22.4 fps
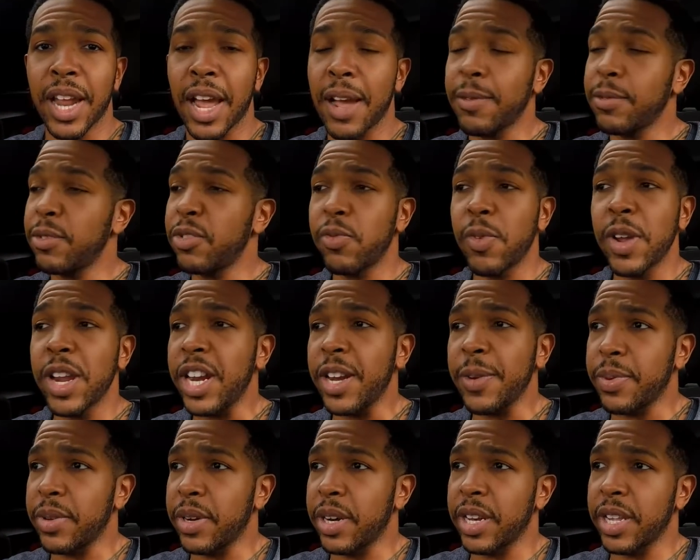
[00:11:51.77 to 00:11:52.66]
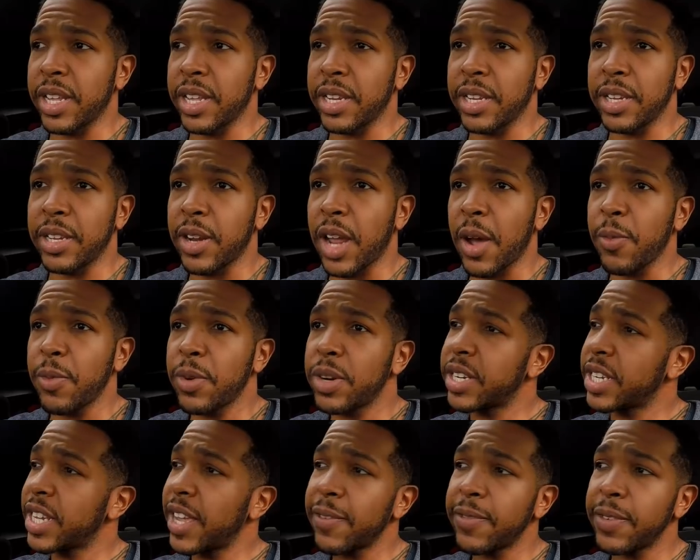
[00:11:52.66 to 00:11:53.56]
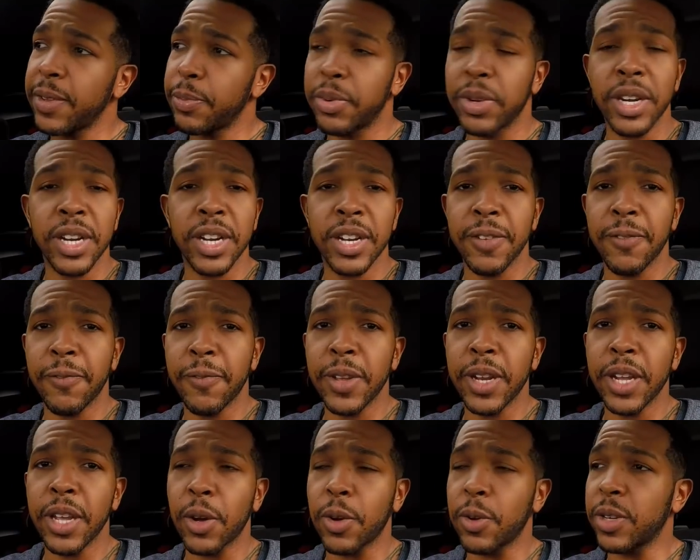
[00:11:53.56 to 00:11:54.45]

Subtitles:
I was ready to put it in. I would have definitely put it in the video,